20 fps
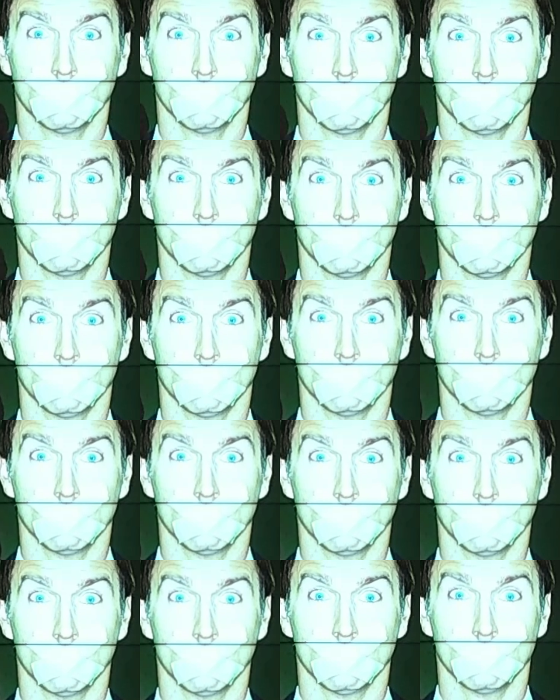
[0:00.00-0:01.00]
it
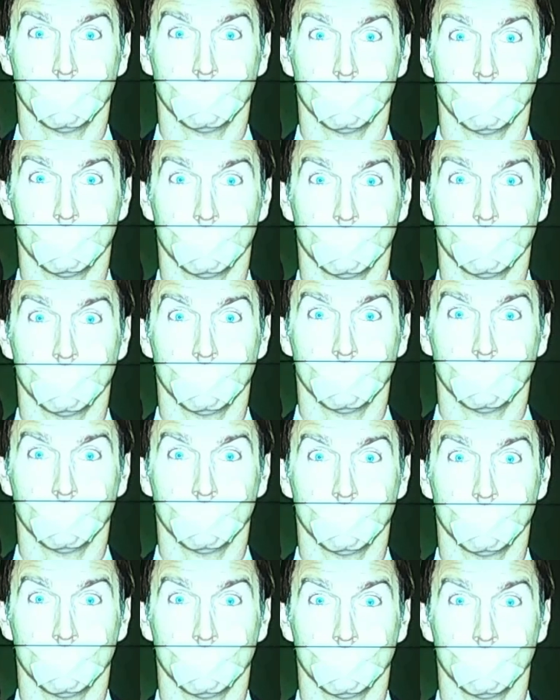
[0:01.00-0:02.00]
desecrates the human
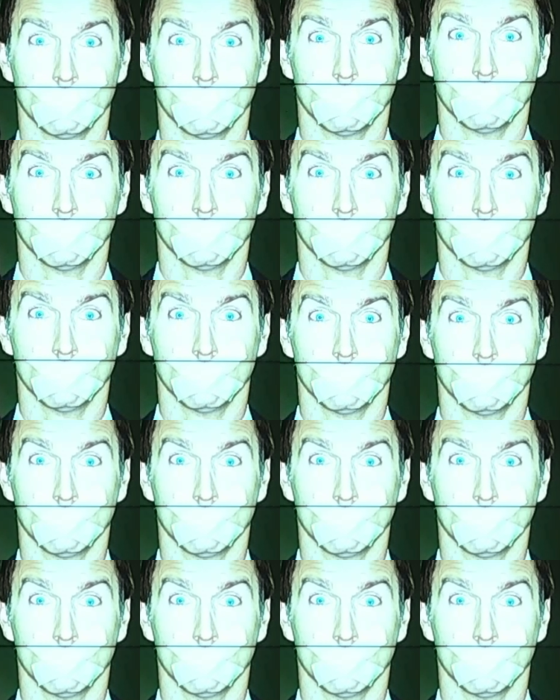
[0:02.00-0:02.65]
beings and